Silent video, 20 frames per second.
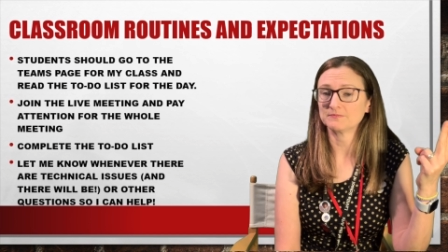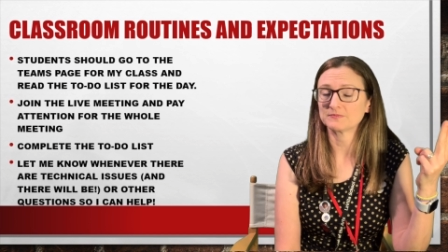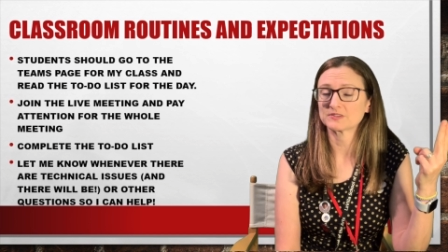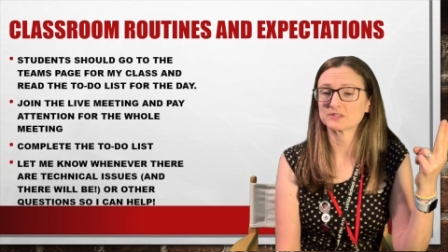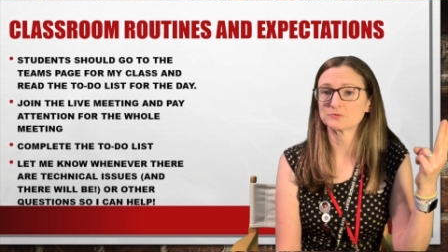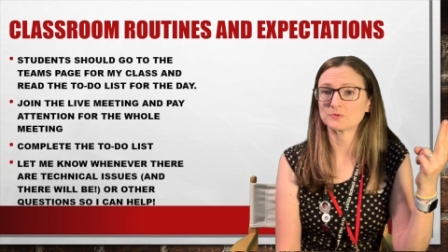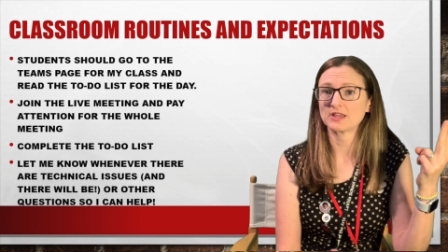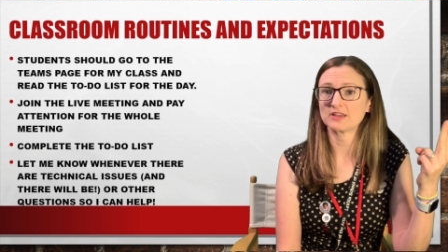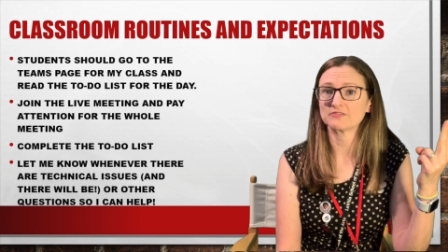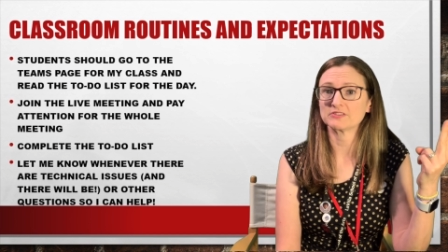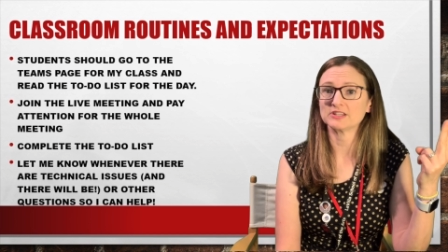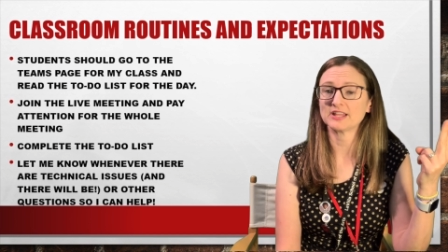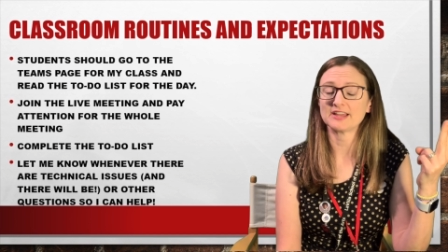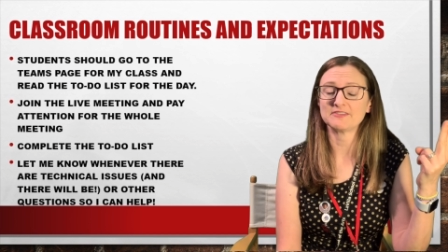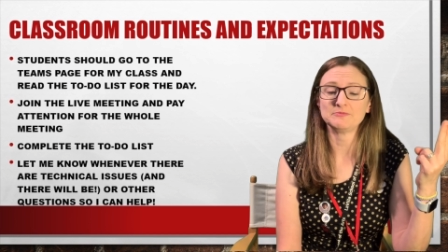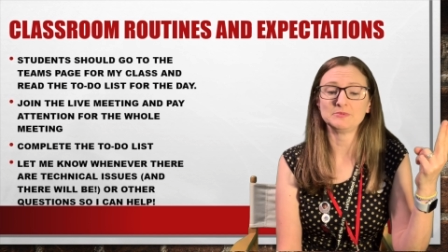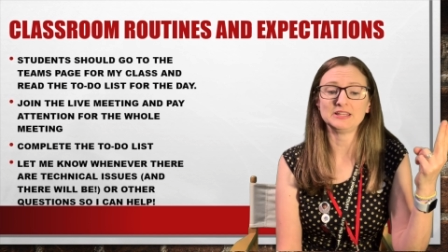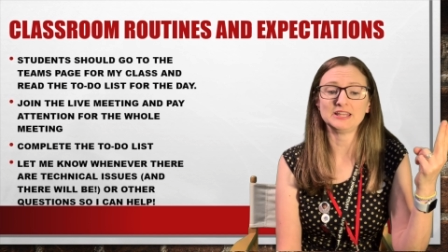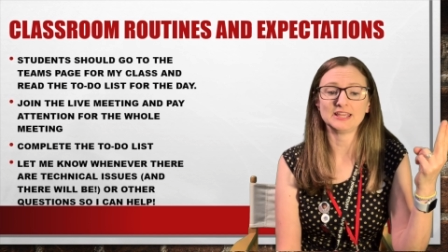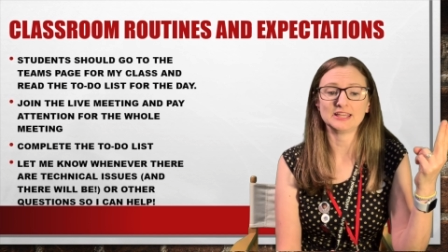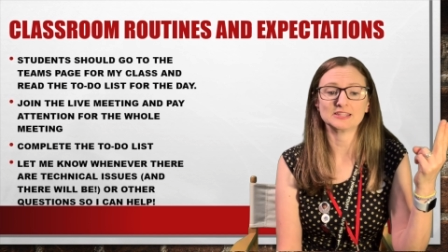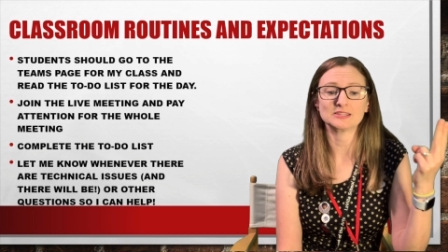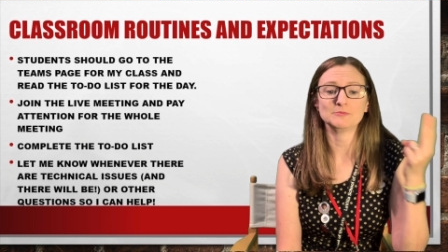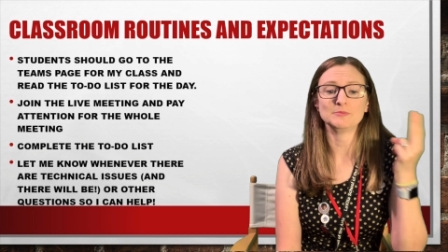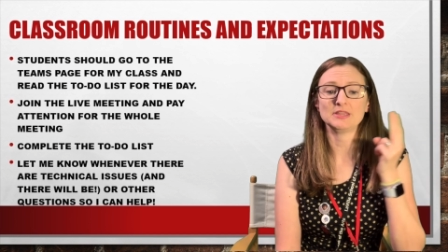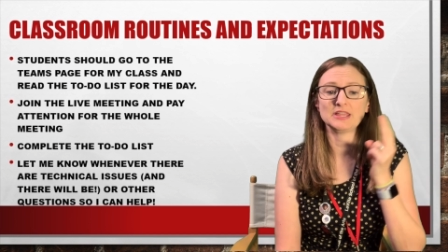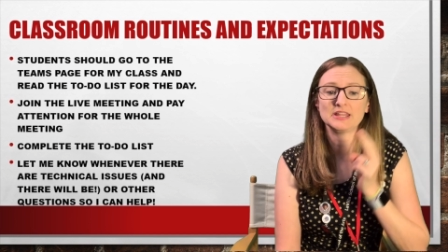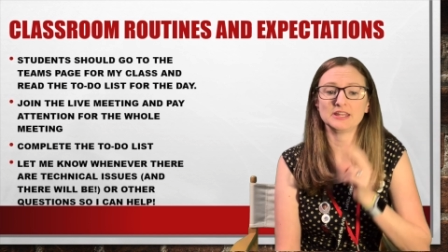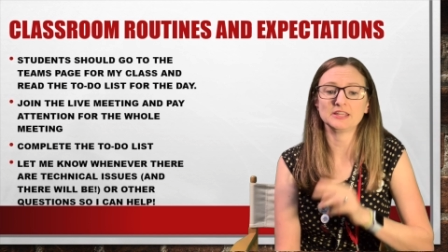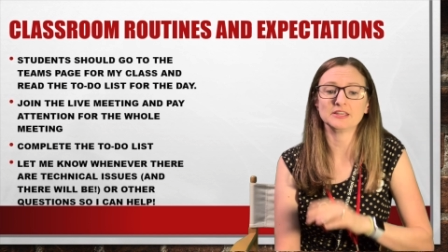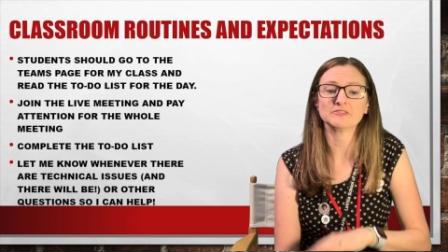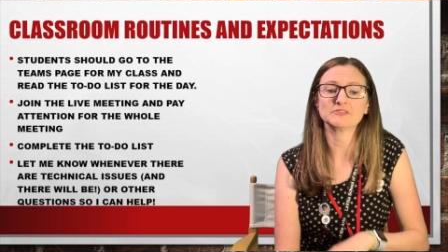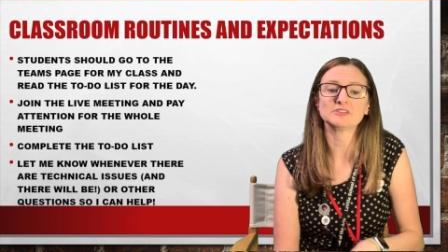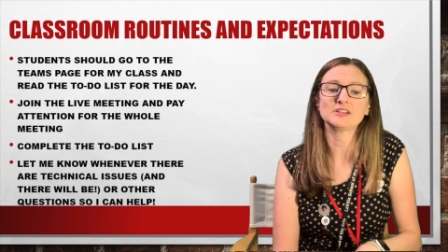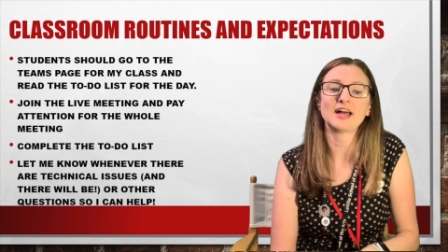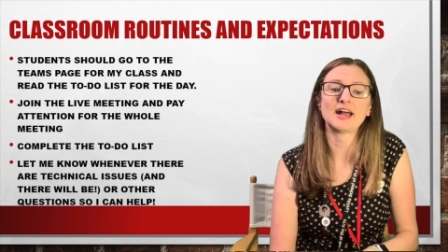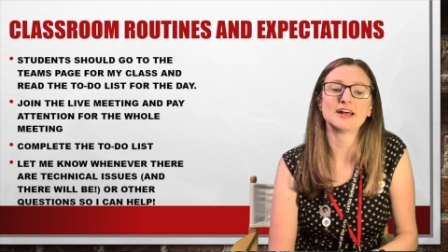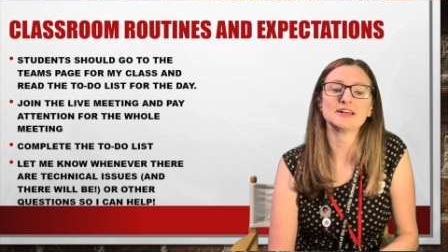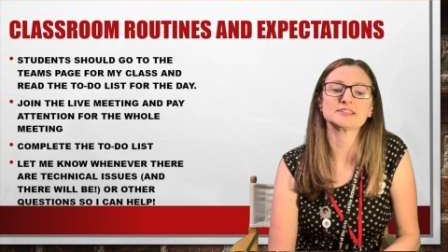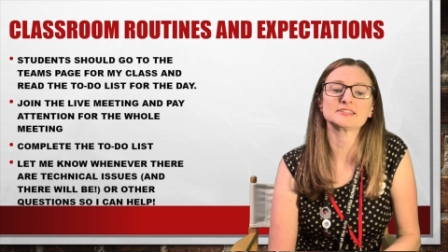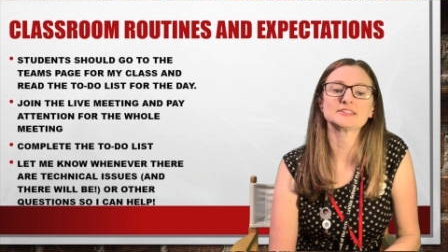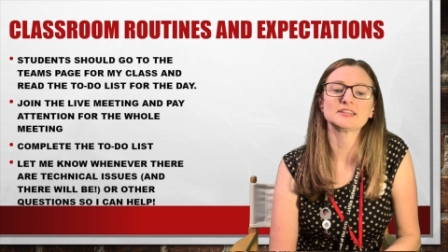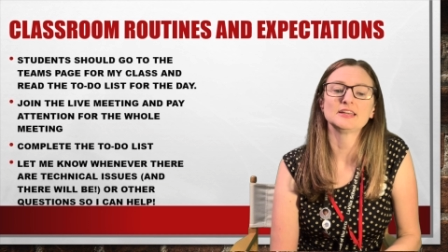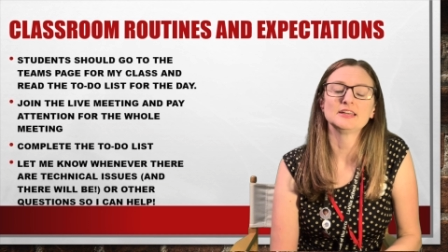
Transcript: So we have the live meeting at the beginning of class.